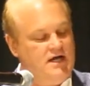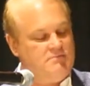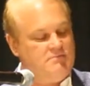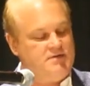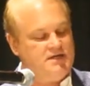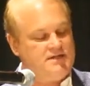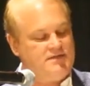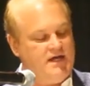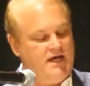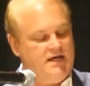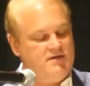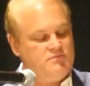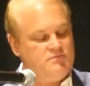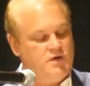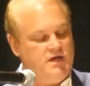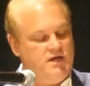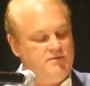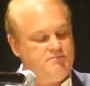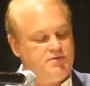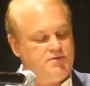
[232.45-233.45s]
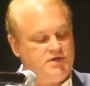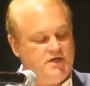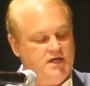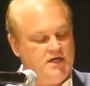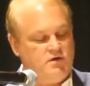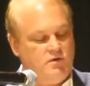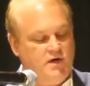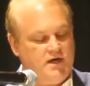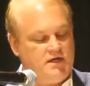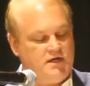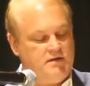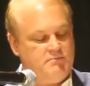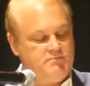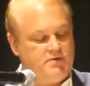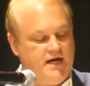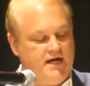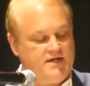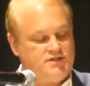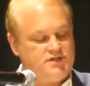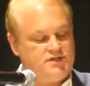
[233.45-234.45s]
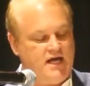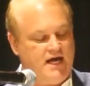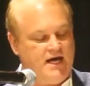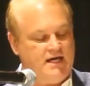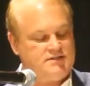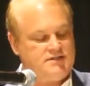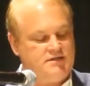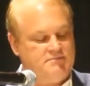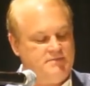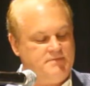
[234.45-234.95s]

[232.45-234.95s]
But then we pretty quickly branched out to